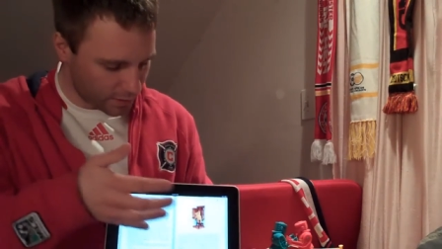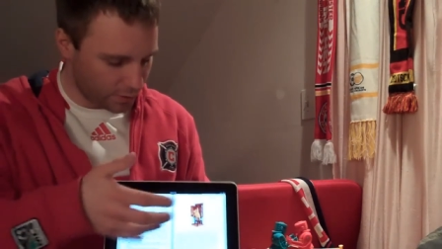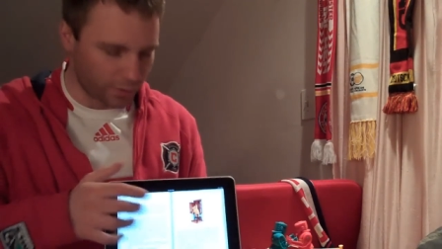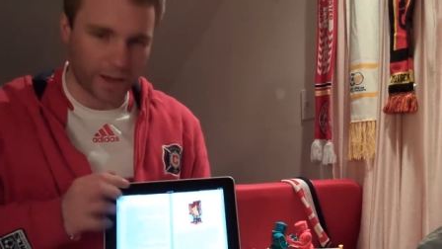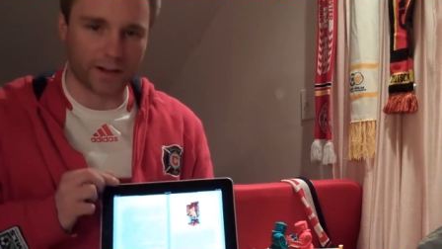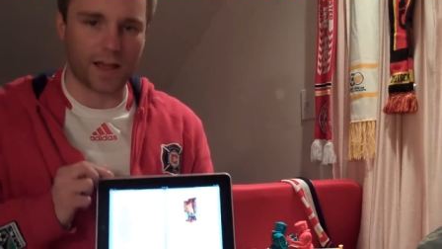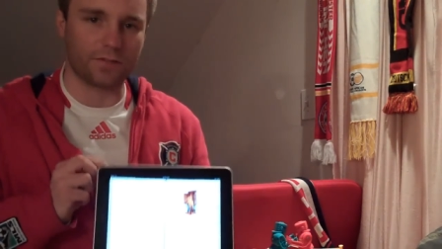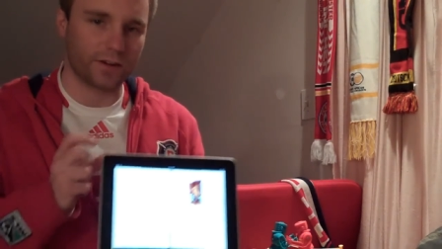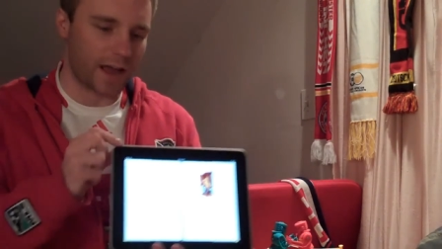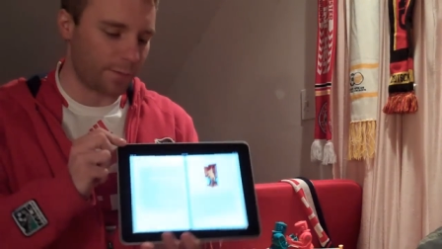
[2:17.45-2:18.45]
Again,
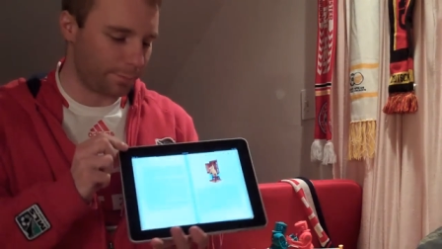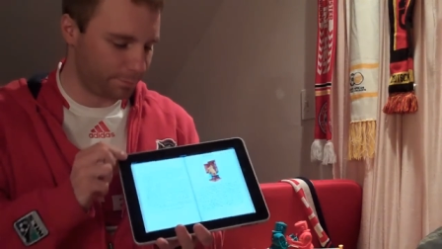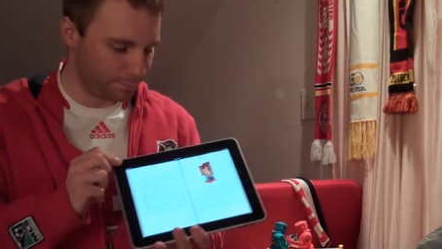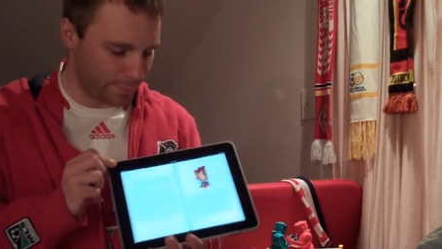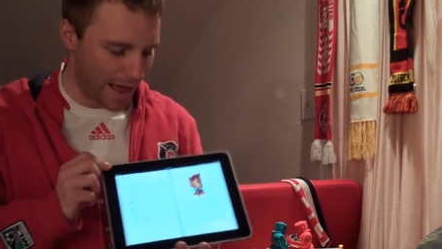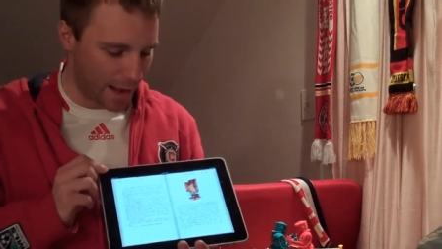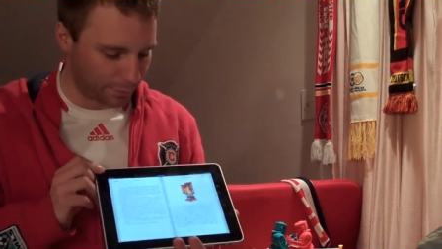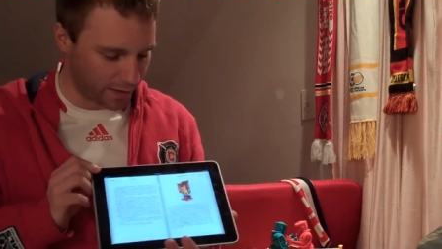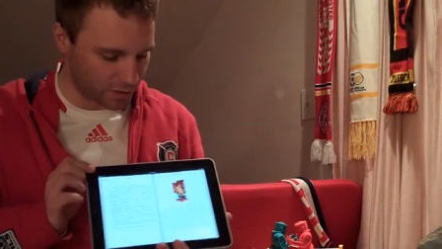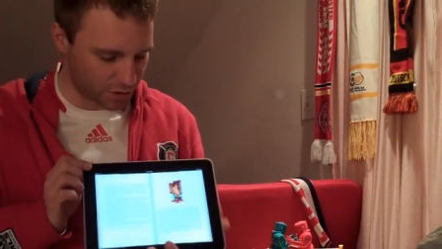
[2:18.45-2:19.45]
every iPad
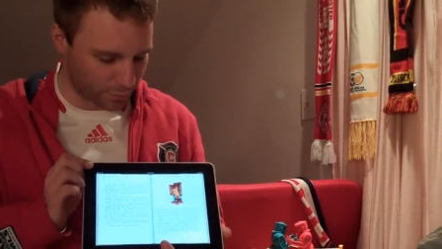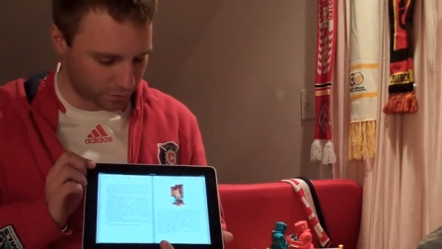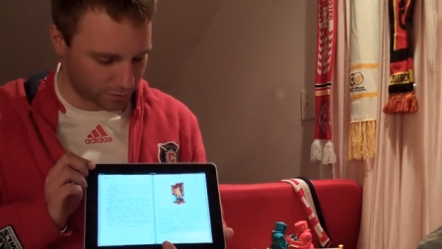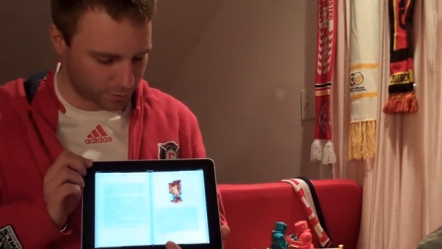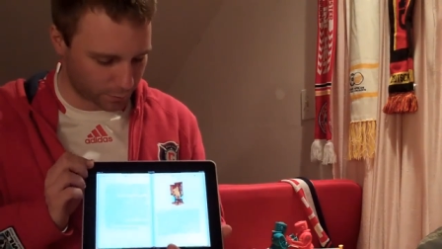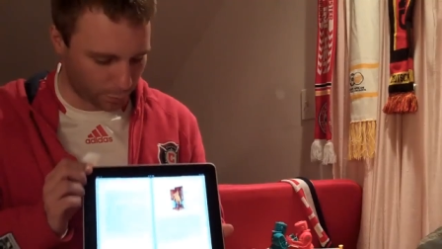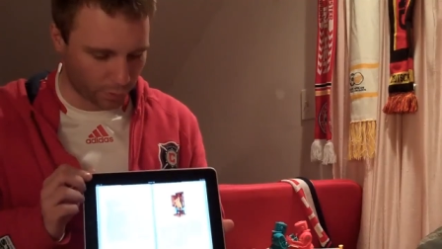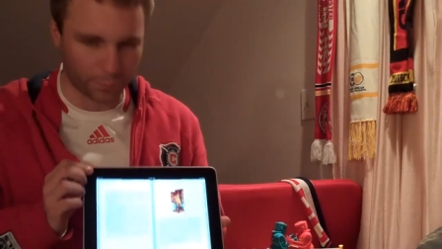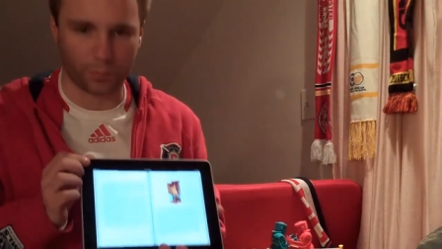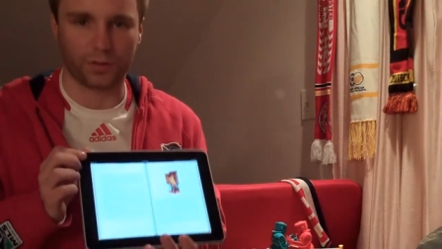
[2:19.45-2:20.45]
application is supposed to
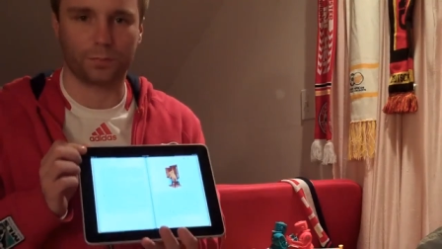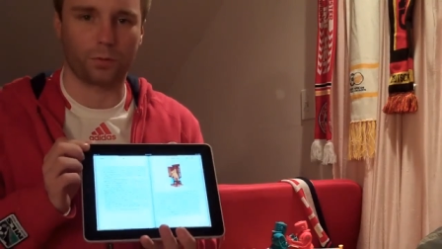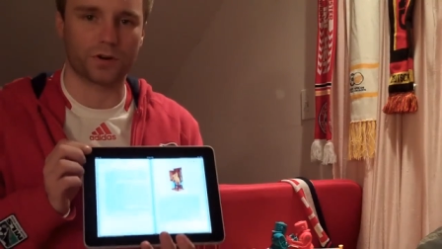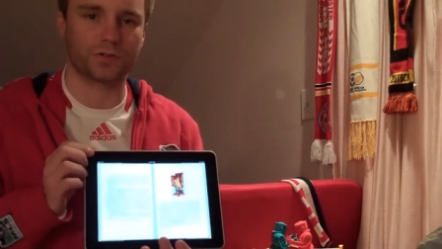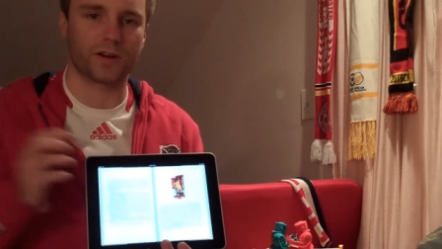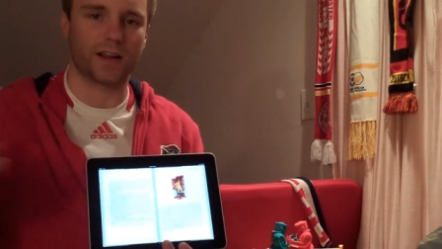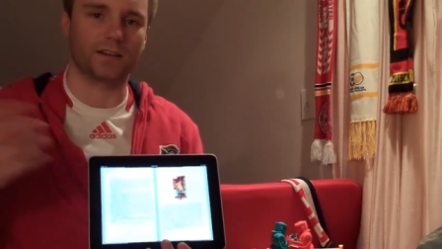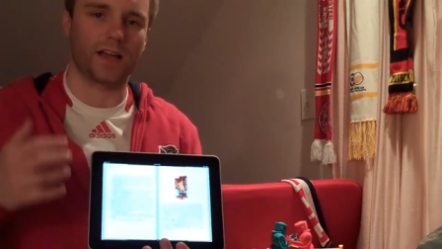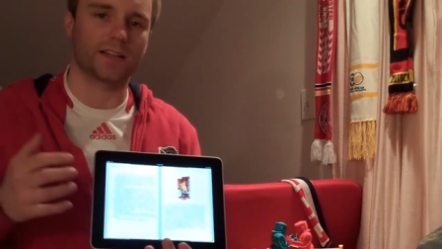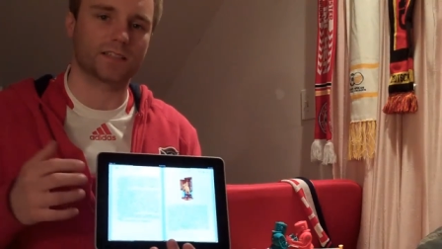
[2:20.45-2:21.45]
support both portrait
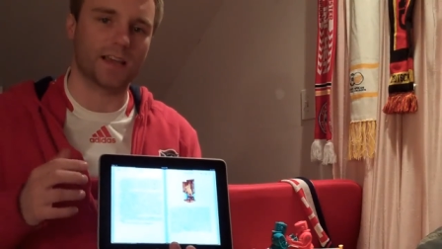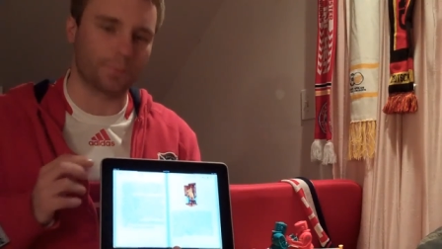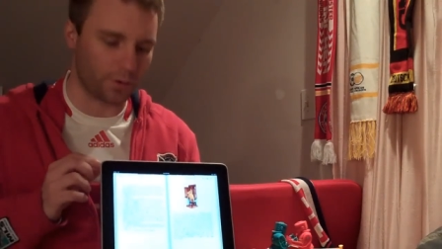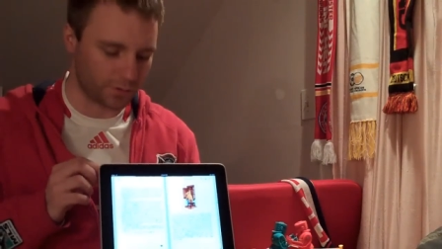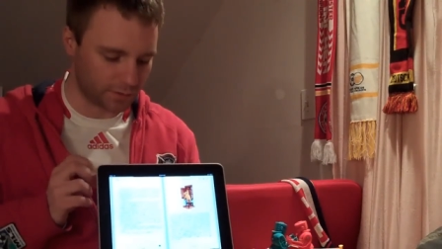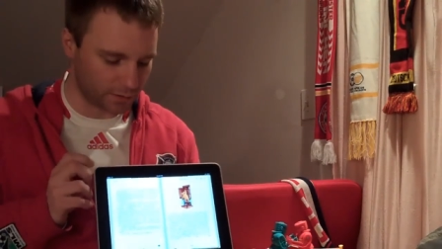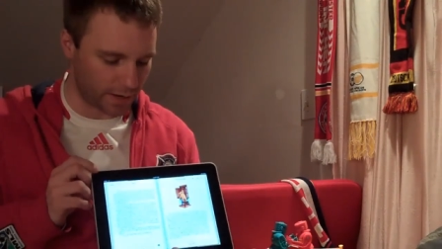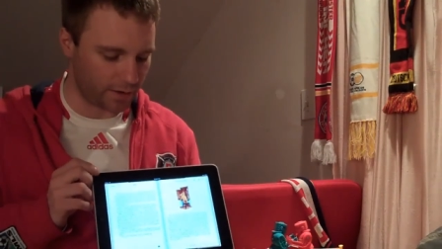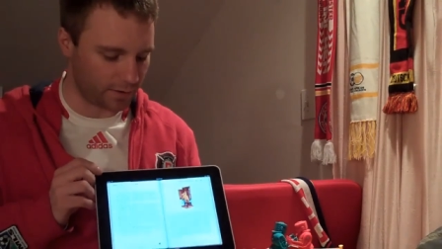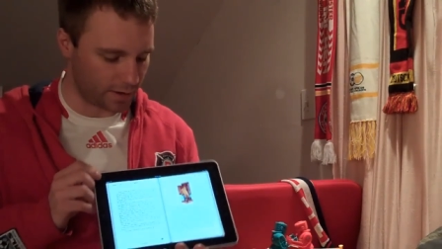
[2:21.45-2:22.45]
and landscape modes,
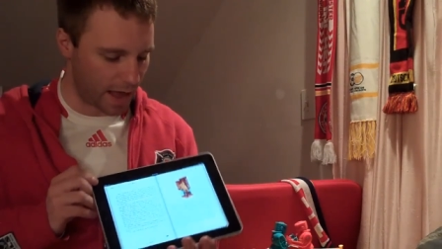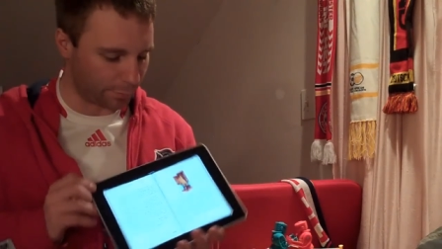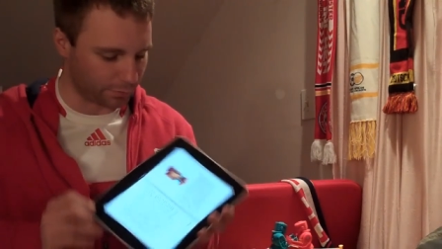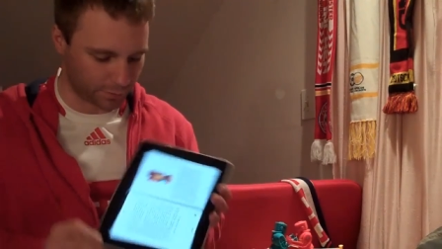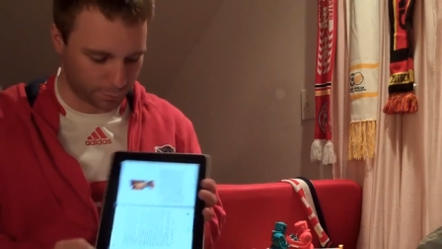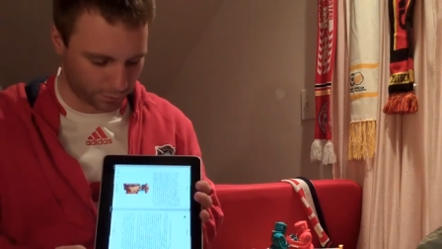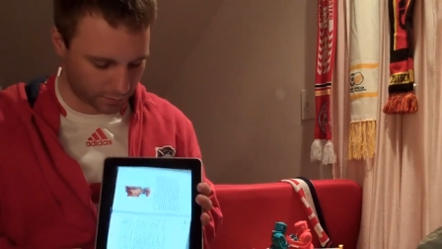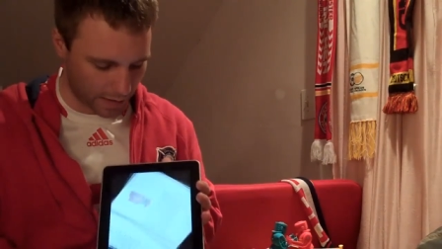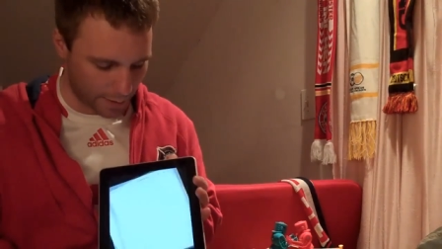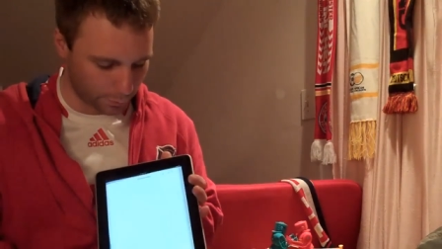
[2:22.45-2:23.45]
and
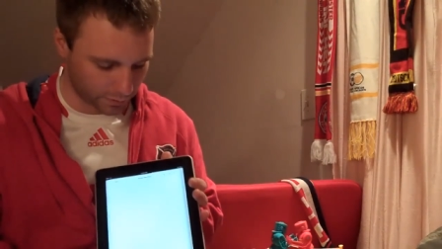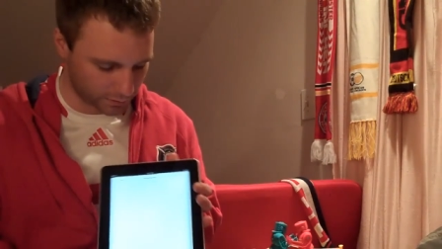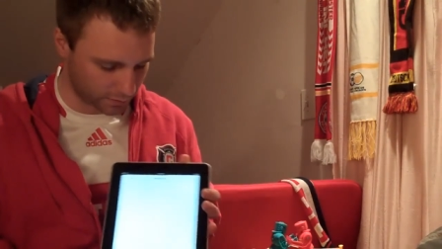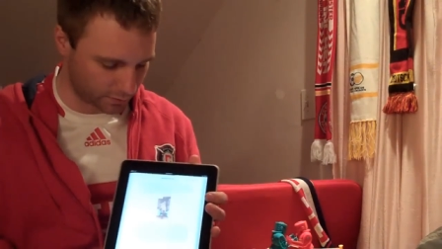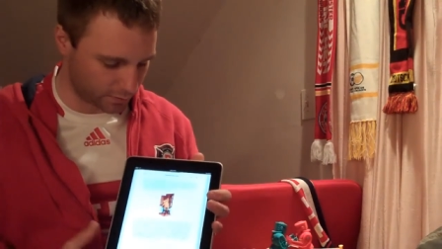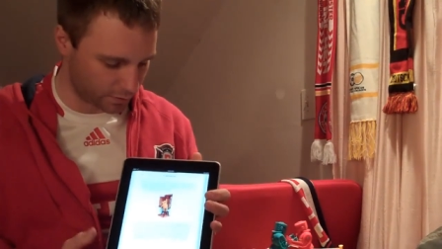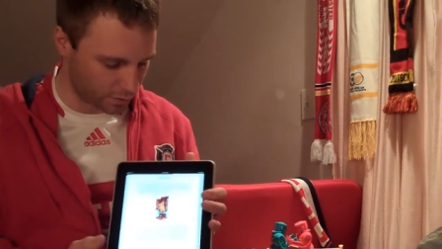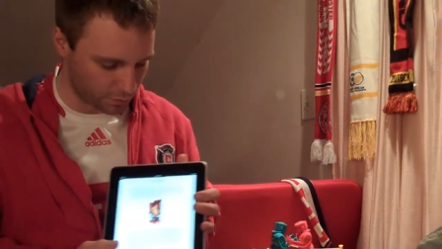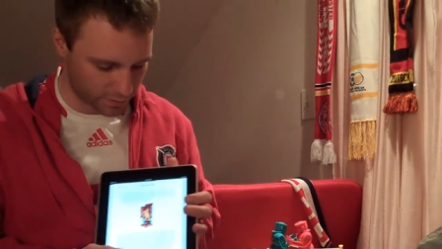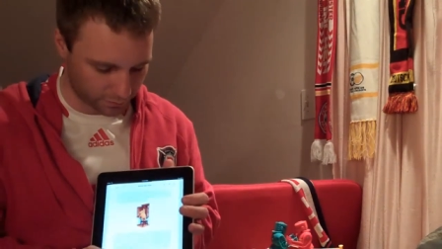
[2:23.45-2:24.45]
iBooks is
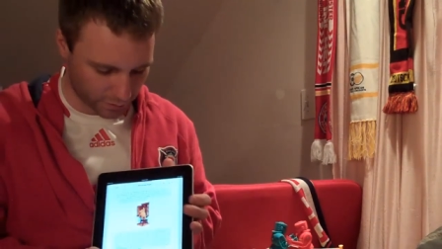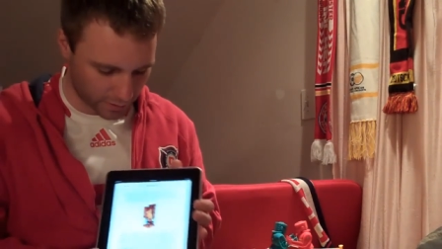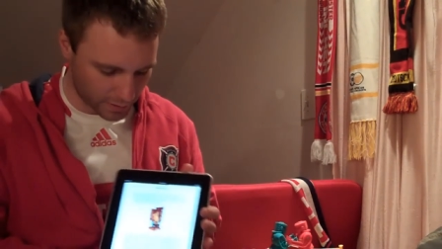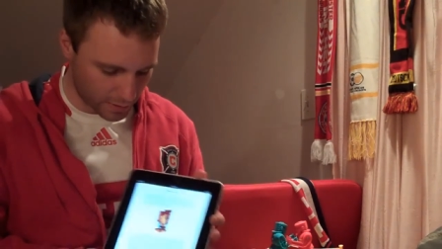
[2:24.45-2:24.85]
no different.